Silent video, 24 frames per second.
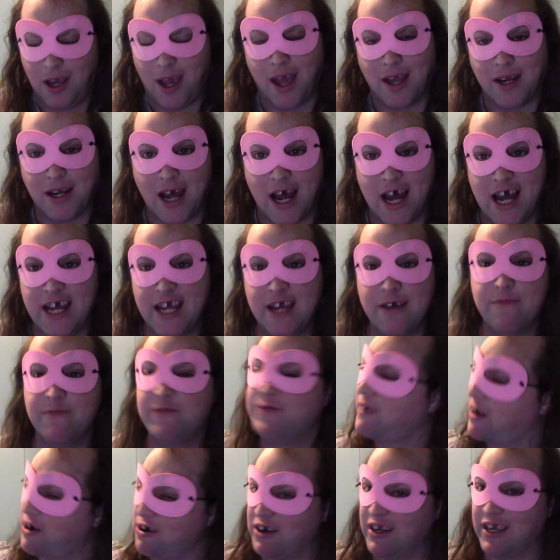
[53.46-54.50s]
And I am
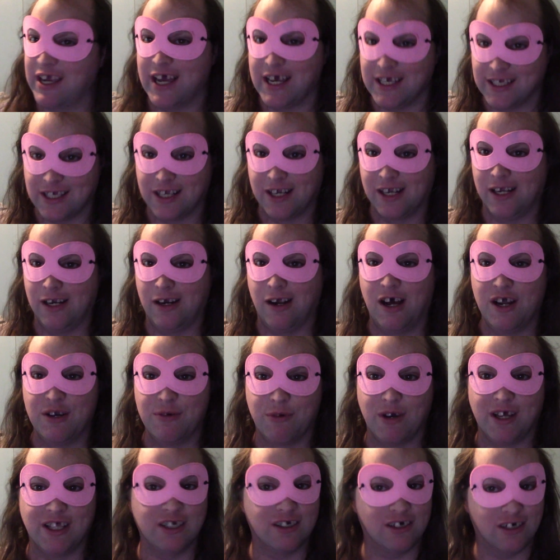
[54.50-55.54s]
very hesitant on
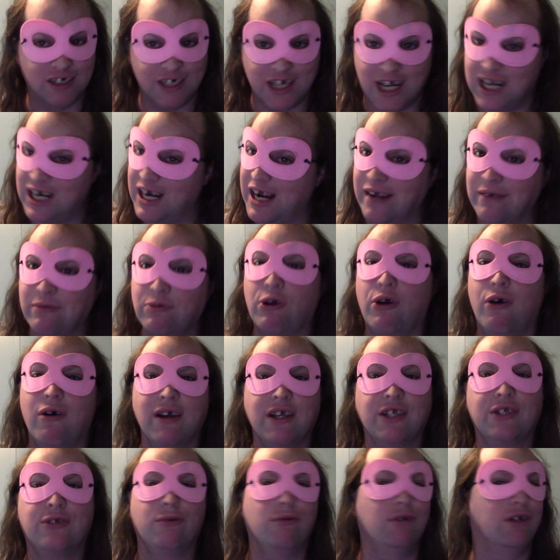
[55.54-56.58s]
whether or not I'm
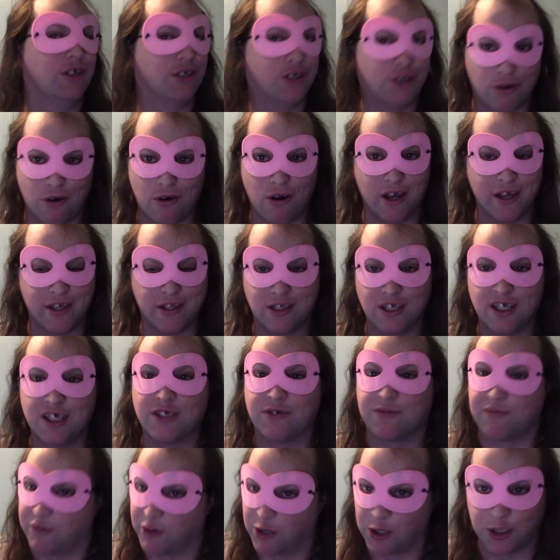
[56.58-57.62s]
going to enjoy this
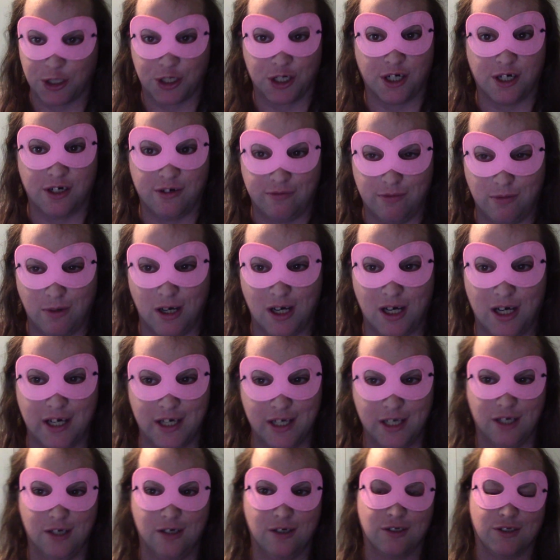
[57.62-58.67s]
version of
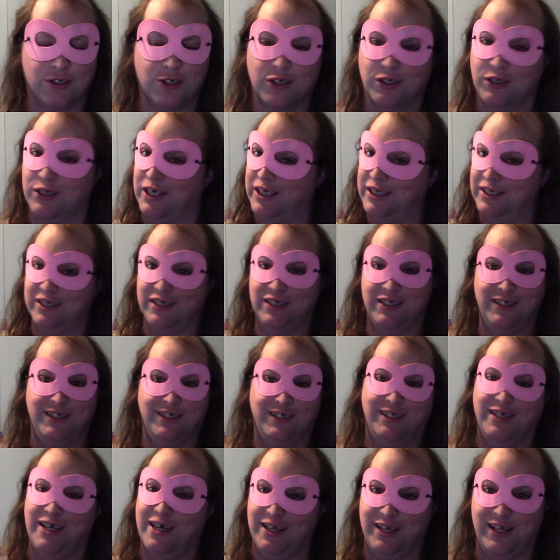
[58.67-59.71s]
Mario, so let's
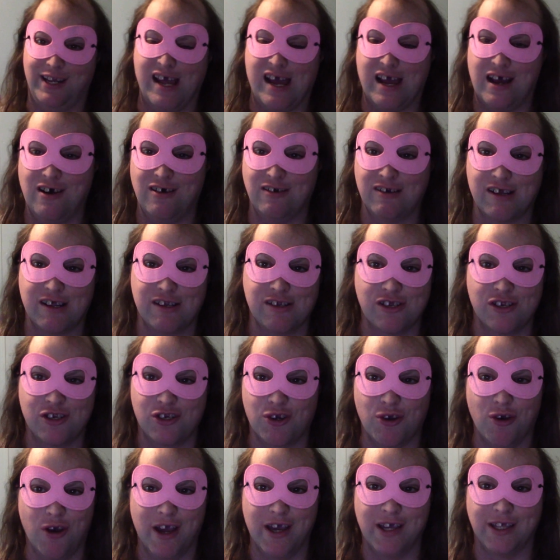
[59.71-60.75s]
sit down and
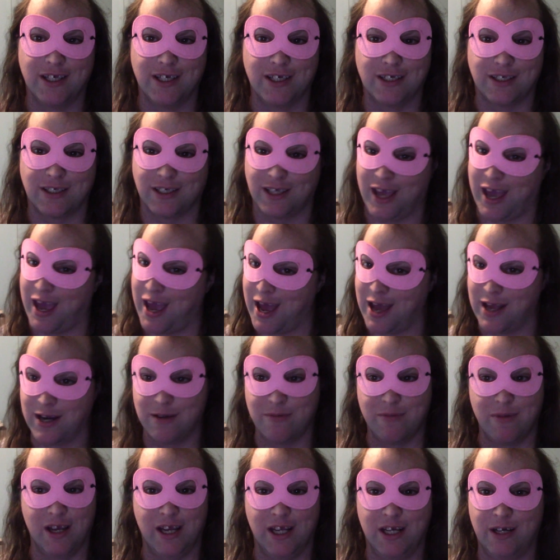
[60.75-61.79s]
enjoy this
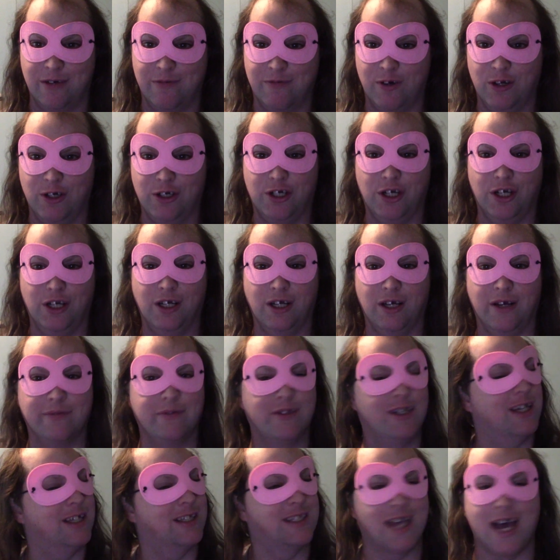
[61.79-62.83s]
animated version of the
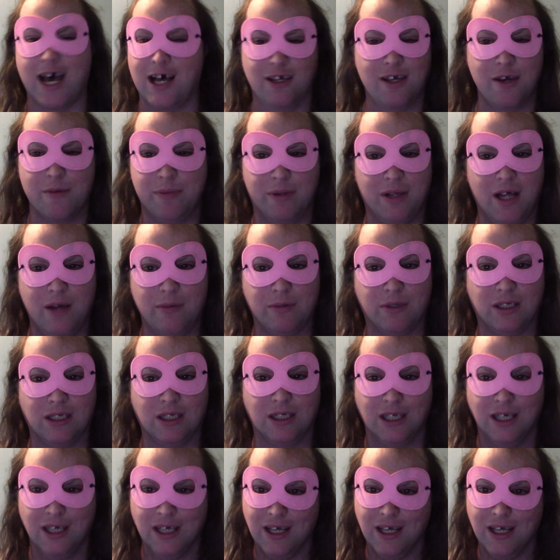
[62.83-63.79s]
Italian Plumber